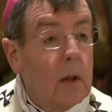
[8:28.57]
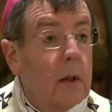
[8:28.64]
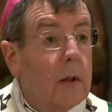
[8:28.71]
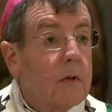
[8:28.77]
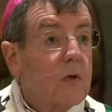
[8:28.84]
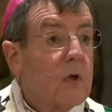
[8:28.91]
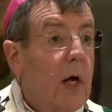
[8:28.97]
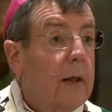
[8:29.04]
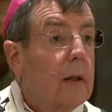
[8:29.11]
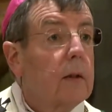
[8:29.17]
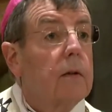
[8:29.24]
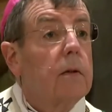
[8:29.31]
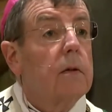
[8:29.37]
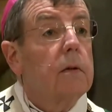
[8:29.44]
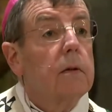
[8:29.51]

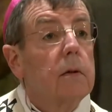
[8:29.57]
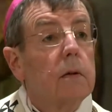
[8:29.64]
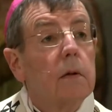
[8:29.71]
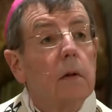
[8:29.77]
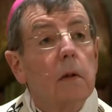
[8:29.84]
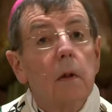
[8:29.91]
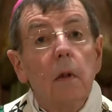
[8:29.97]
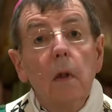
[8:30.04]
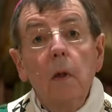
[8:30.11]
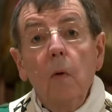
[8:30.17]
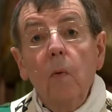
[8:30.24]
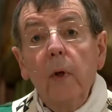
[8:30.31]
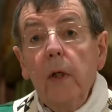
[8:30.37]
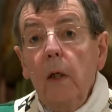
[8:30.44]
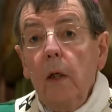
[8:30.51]
Second,
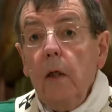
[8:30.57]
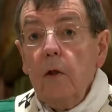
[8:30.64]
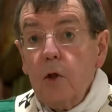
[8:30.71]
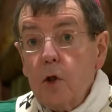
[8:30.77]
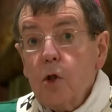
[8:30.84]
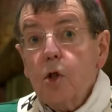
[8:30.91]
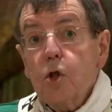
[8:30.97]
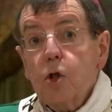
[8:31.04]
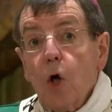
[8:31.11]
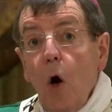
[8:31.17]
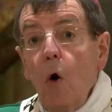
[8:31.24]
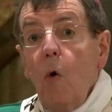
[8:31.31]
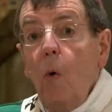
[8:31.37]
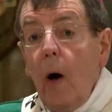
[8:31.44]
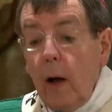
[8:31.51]
we need to
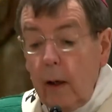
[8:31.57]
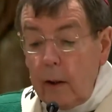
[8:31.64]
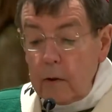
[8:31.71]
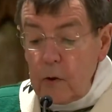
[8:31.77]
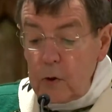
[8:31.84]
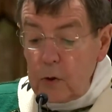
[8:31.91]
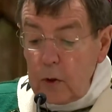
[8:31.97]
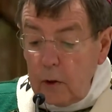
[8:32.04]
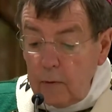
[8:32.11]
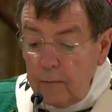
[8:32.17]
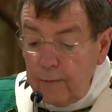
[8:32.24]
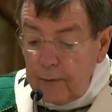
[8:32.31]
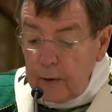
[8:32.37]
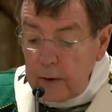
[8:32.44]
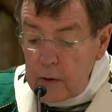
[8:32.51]
show our
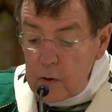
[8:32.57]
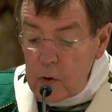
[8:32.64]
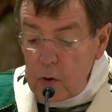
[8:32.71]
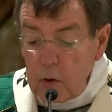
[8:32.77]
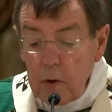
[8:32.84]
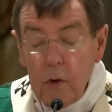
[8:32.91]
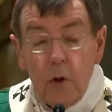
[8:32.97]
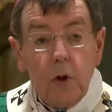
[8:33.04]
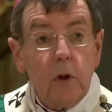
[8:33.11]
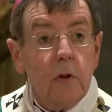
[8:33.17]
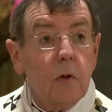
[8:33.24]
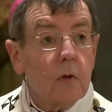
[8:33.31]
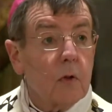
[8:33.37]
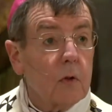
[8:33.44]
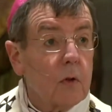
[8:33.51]
sinfulness to
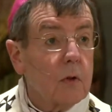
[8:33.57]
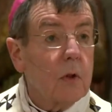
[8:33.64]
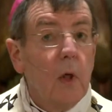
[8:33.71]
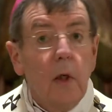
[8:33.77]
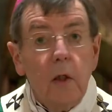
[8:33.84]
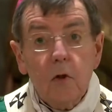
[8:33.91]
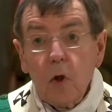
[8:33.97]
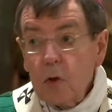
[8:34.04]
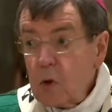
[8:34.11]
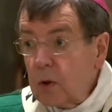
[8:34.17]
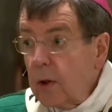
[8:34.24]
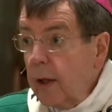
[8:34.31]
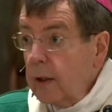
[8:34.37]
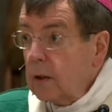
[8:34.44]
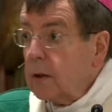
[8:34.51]
Jesus, just
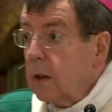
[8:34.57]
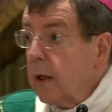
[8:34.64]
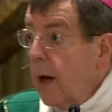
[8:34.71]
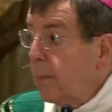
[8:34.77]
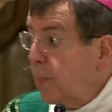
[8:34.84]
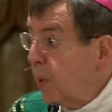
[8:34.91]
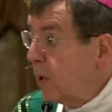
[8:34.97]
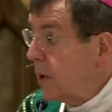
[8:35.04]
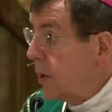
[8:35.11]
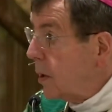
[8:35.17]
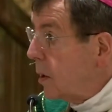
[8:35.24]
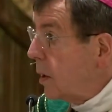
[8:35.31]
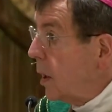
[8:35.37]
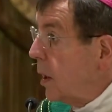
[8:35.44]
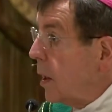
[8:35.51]
like the leper
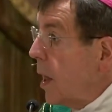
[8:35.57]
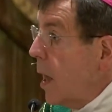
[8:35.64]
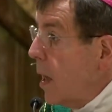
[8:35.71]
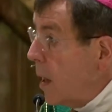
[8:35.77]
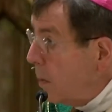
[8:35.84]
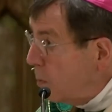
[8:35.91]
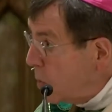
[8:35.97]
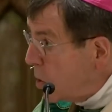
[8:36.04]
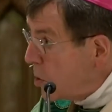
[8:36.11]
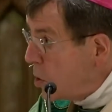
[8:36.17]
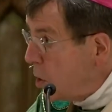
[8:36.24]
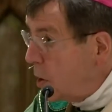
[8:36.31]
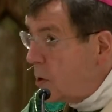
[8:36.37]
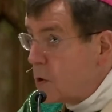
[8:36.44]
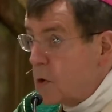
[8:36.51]
did. He came to
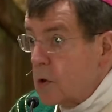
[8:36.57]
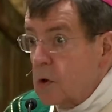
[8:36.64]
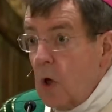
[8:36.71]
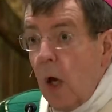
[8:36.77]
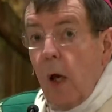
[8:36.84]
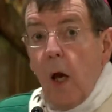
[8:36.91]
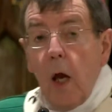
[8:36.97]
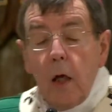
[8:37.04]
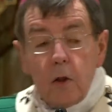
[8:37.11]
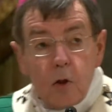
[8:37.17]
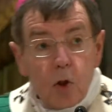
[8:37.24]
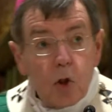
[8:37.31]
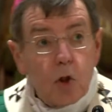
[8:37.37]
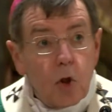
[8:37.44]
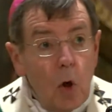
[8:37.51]
Jesus and
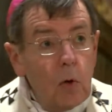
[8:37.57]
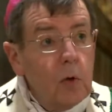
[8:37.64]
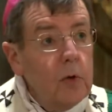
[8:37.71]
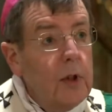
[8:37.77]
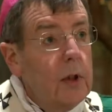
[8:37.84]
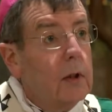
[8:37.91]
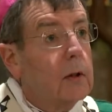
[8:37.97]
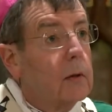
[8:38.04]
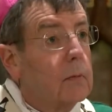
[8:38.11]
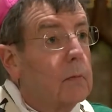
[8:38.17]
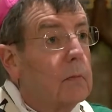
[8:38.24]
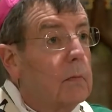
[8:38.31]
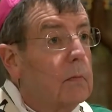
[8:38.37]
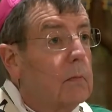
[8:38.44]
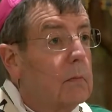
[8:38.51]
showed
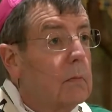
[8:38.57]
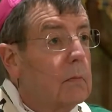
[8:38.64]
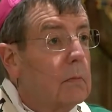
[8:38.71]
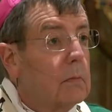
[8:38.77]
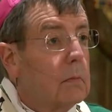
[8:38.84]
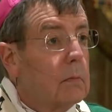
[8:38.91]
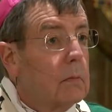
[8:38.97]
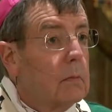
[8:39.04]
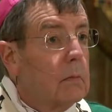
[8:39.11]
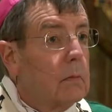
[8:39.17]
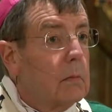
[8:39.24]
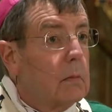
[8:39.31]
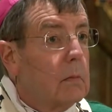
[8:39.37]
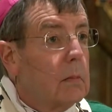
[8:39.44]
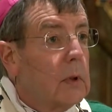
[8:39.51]
him
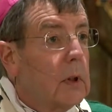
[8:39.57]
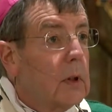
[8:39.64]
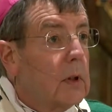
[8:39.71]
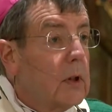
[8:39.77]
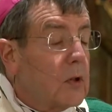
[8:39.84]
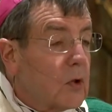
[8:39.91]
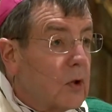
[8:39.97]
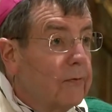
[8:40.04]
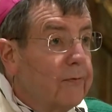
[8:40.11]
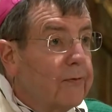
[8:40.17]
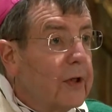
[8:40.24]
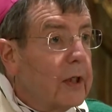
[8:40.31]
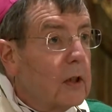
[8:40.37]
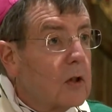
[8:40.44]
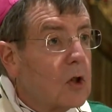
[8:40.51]
this
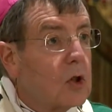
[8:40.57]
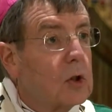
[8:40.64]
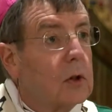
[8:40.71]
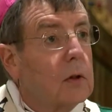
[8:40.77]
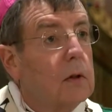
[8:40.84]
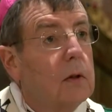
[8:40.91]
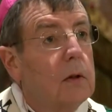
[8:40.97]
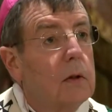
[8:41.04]
affliction.